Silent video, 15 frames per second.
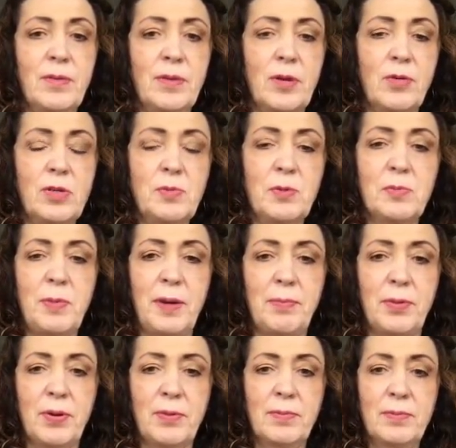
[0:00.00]
Christmas
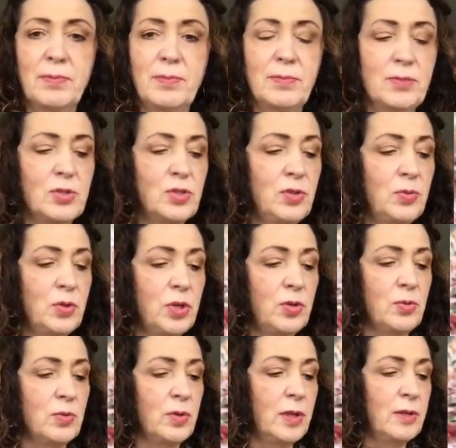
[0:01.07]
paper. So
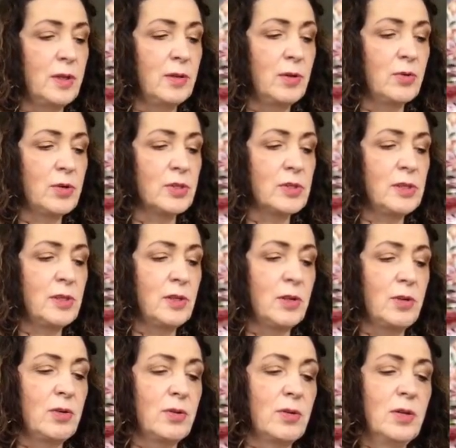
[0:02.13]
cute. And then you can see the
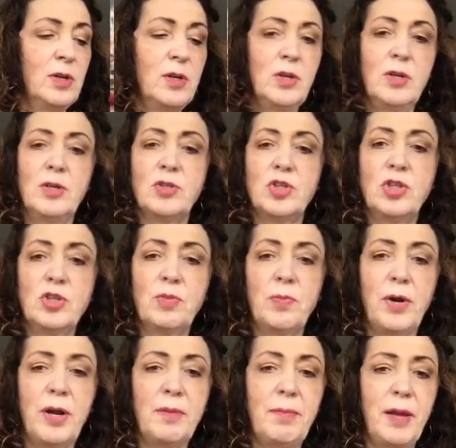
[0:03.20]
little
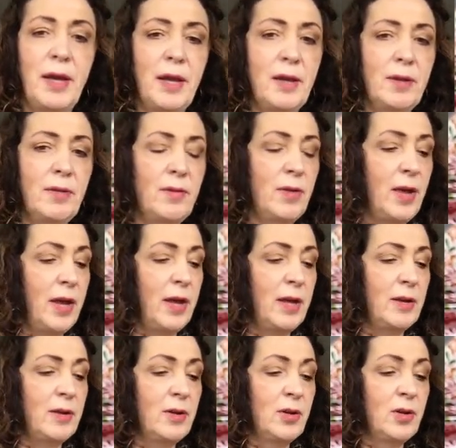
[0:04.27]
gingerbread man,
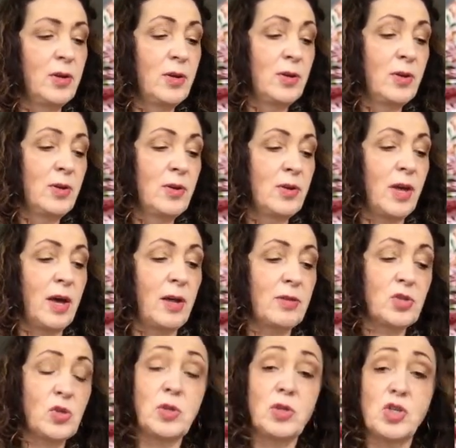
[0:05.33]
and yeah,
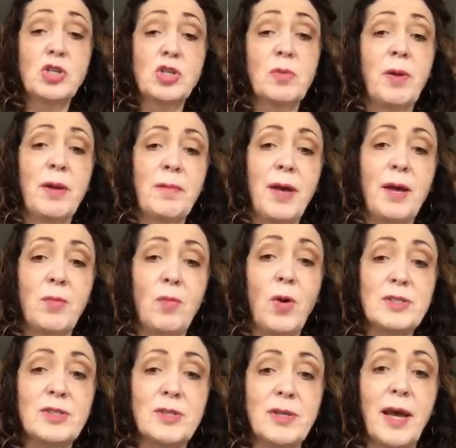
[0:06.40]
so the gingerbread man
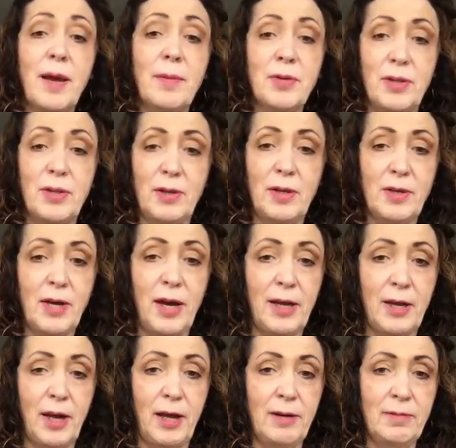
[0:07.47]
was stamped and then die
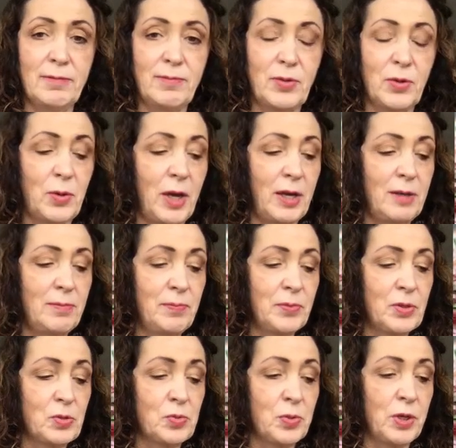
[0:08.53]
cut, okay?
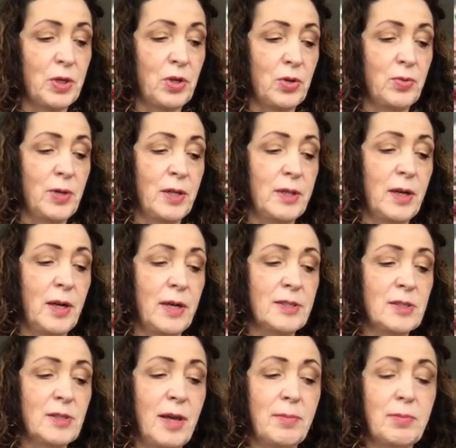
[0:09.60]
It's really cute. And then I
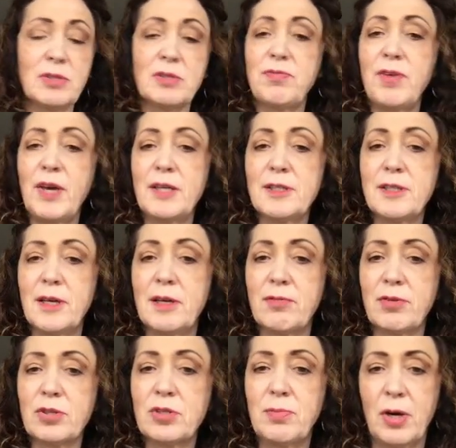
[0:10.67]
stamped his face in
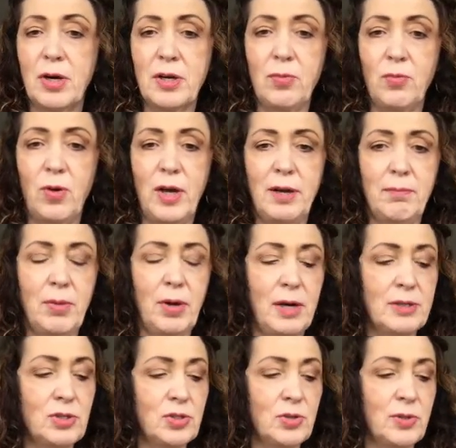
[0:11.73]
VersaMark and white
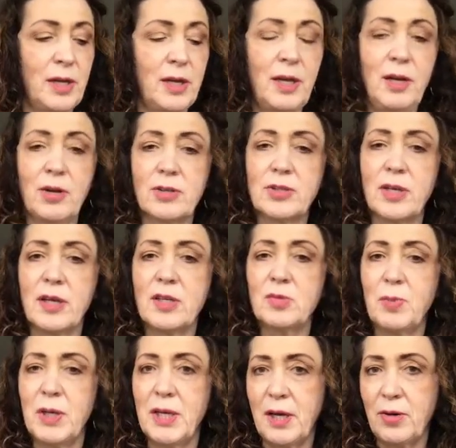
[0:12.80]
embossed so that he looks like he's
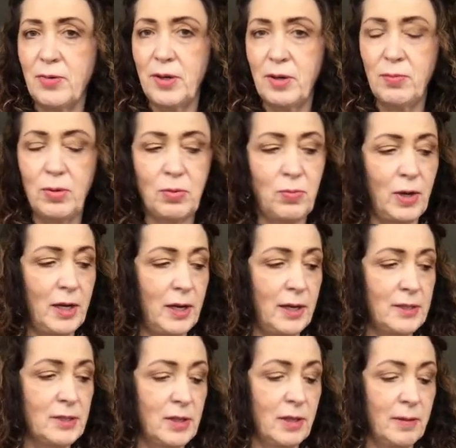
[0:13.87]
been decorated with white
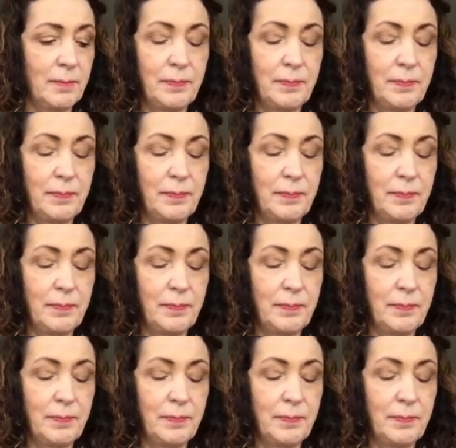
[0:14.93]
icing.